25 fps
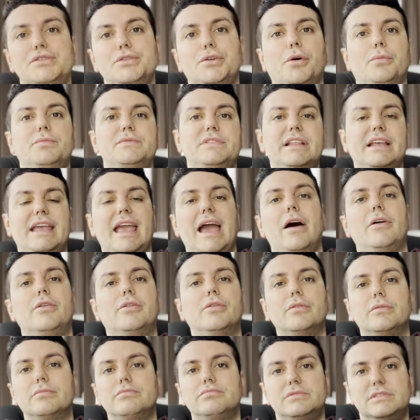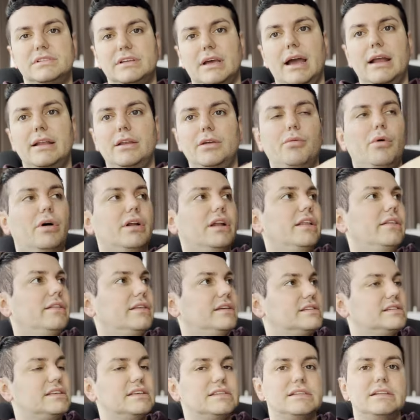to go up to the counter side, you wanted
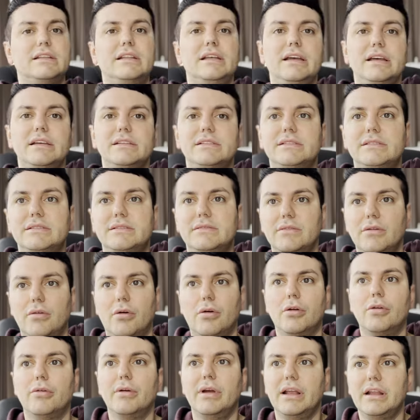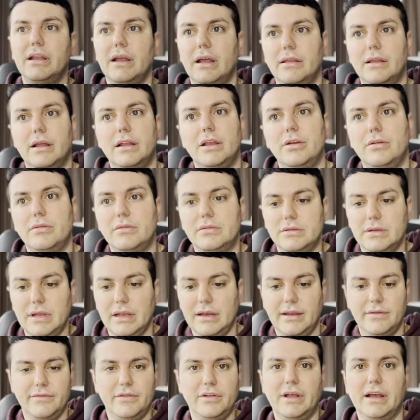this, this, and this, order it, and then
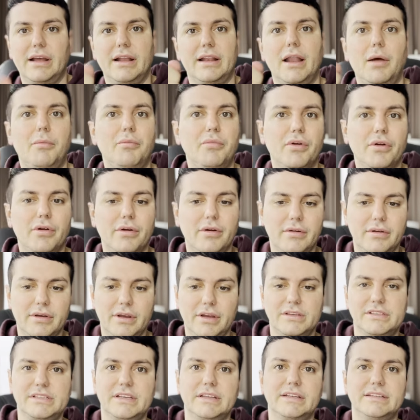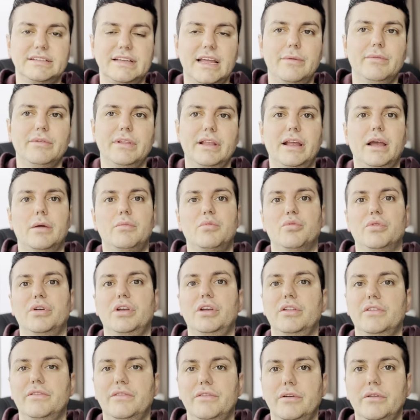they'd give you like a number, you sit at the table, and they'd come and bring
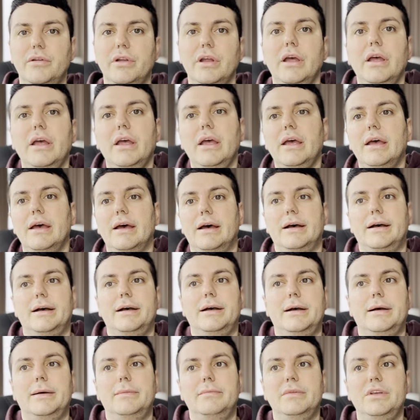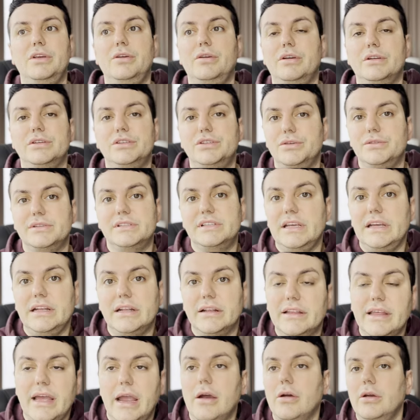you the food. You could choose to eat
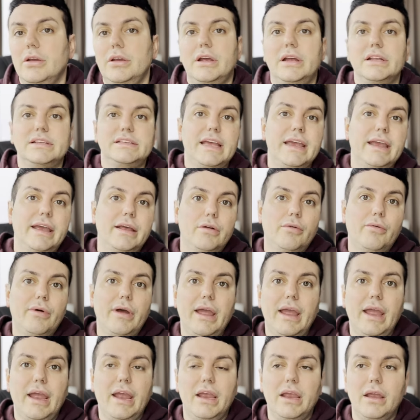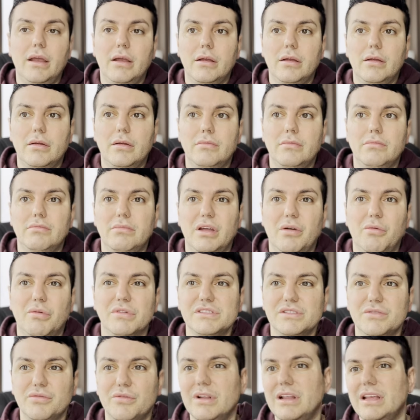it there, or you could take it away. You
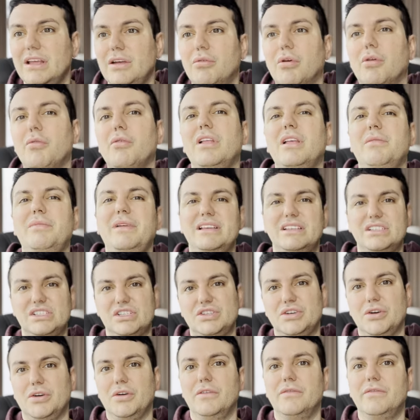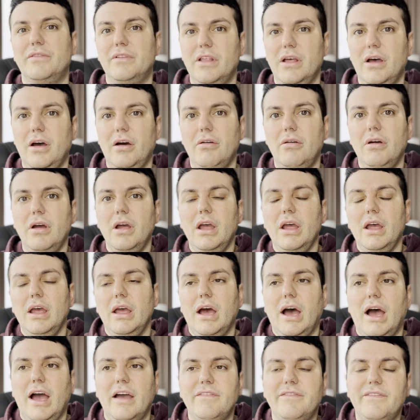weren't really being served though.
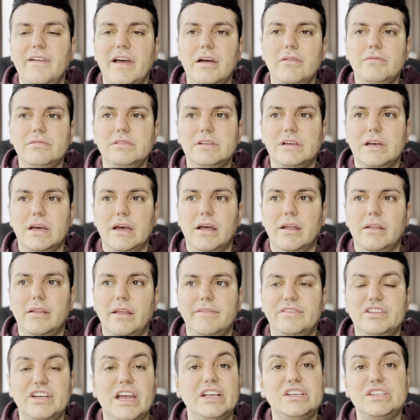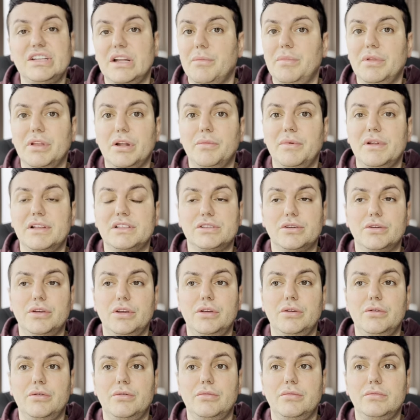I found they've changed it up a little bit, so
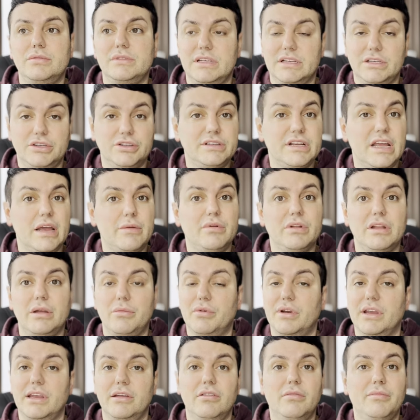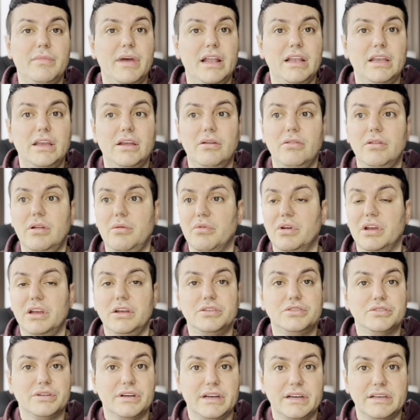you sit at your table, they bring you a menu, they bring
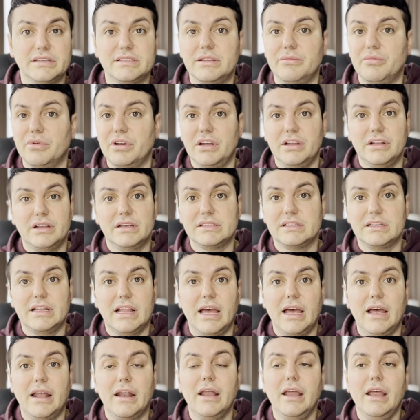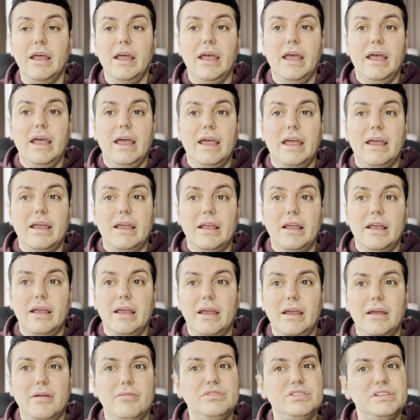you drinks, they bring you this and that.
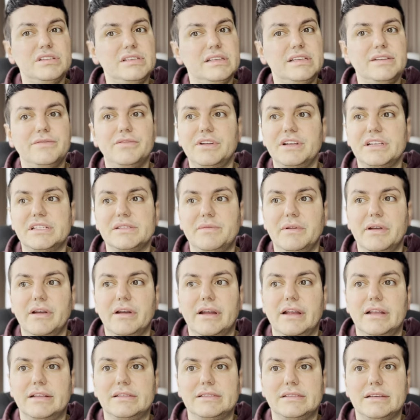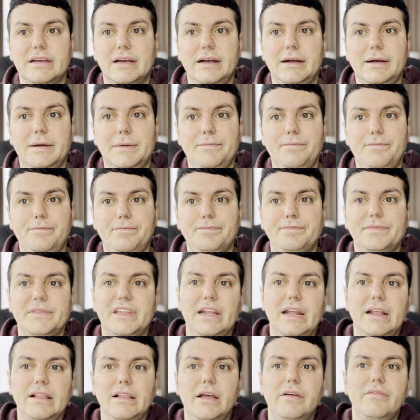It was just a different experience. Did
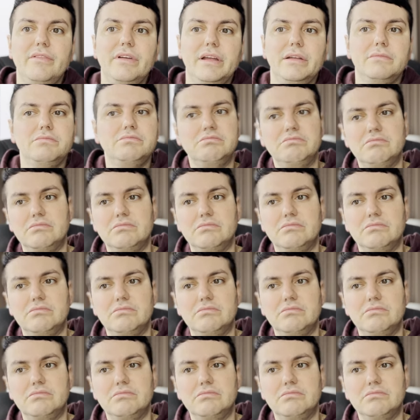I love it?